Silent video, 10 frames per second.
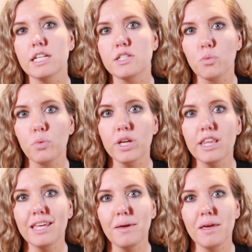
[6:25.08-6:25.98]
is it
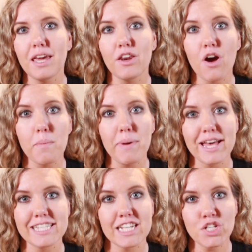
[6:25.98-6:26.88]
really in our
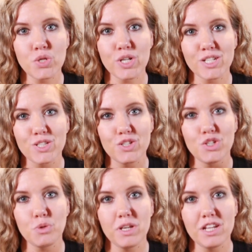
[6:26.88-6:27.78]
best
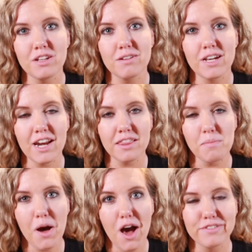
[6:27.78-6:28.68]
interest to be cutting
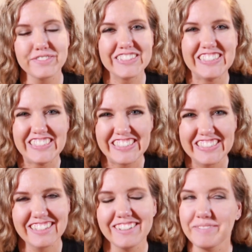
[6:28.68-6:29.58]
them off?
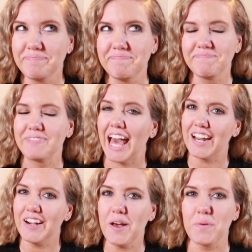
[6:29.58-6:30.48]

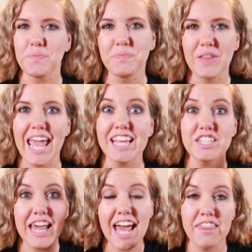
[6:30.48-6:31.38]
I don't know.
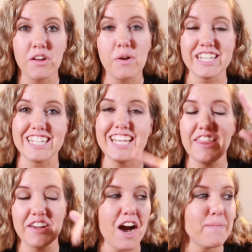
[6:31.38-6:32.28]
Answer that
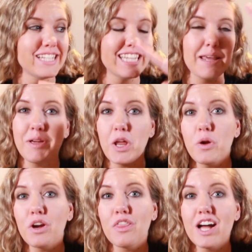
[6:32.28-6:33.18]
in the comments. Let me
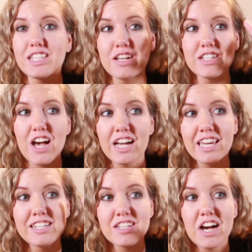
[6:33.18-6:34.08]
know your thoughts on
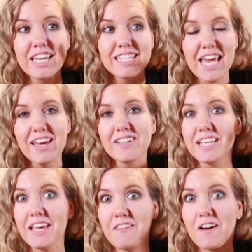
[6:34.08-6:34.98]
docking
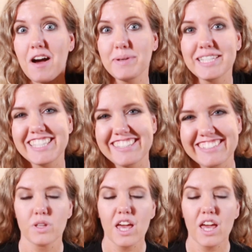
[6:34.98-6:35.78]
tails in the comments.